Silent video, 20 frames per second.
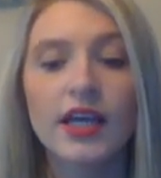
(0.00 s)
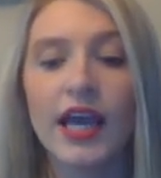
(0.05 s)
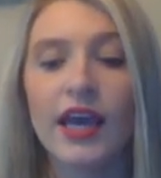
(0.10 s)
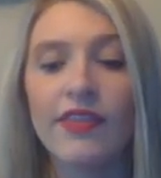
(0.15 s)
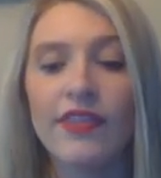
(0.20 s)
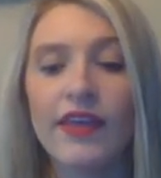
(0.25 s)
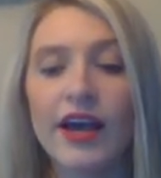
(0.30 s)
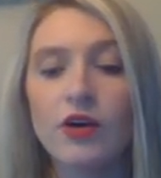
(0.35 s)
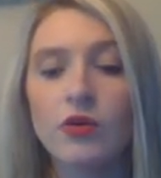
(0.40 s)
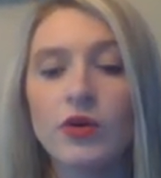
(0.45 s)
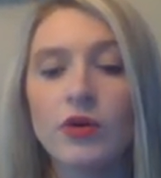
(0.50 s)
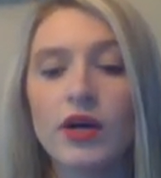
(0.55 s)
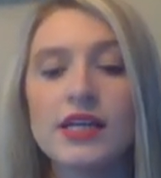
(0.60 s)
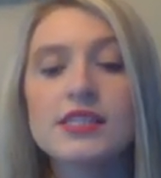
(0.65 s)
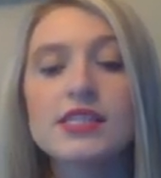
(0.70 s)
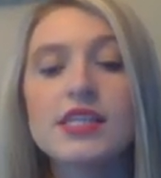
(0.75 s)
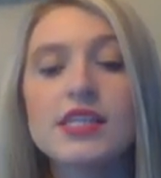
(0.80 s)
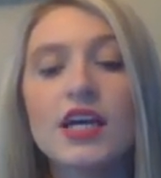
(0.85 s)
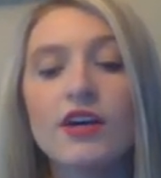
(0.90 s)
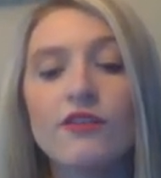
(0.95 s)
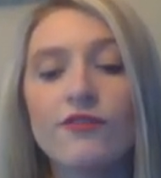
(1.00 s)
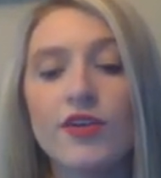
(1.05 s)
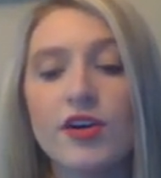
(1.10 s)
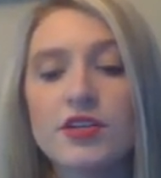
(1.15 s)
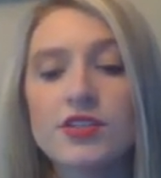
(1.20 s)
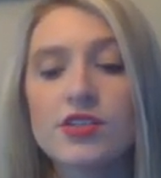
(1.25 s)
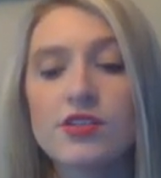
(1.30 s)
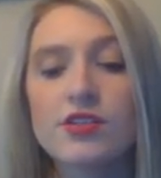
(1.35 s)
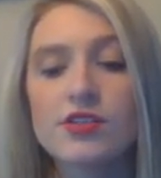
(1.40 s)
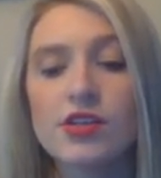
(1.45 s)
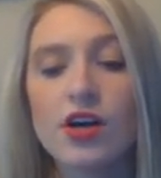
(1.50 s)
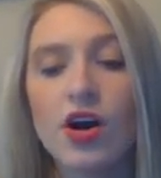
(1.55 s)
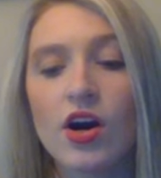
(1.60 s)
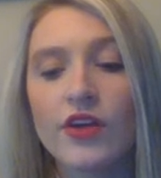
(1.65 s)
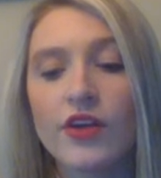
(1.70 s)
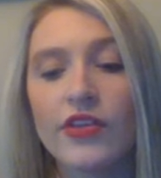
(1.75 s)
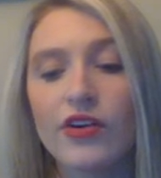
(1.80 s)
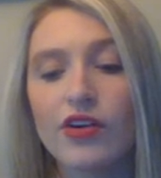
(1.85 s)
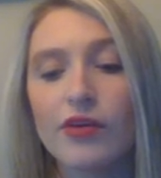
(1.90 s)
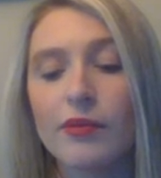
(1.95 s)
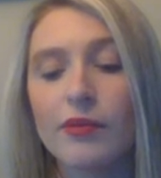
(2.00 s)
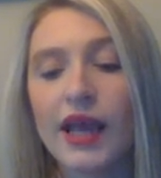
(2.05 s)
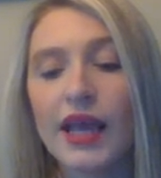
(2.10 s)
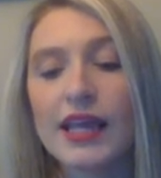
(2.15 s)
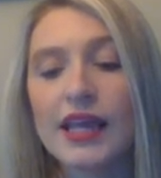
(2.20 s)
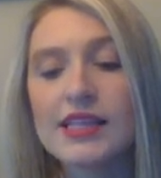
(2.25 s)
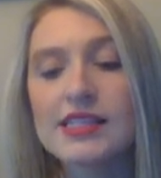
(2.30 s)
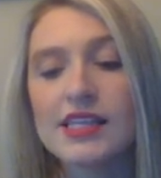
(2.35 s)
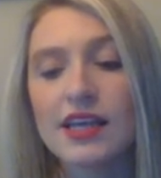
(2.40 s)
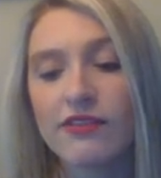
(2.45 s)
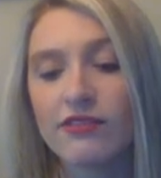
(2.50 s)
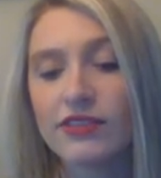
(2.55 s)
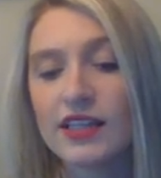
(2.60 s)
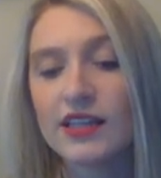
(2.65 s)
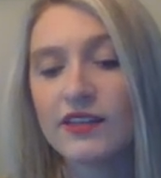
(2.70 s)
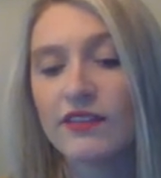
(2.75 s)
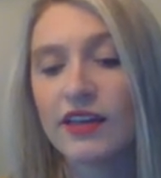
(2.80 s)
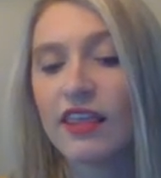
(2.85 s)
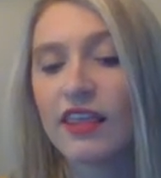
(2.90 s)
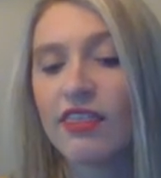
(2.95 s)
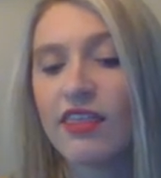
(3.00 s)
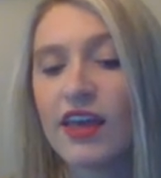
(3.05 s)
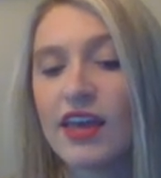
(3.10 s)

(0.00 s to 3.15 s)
And that was, fossils are the remains of living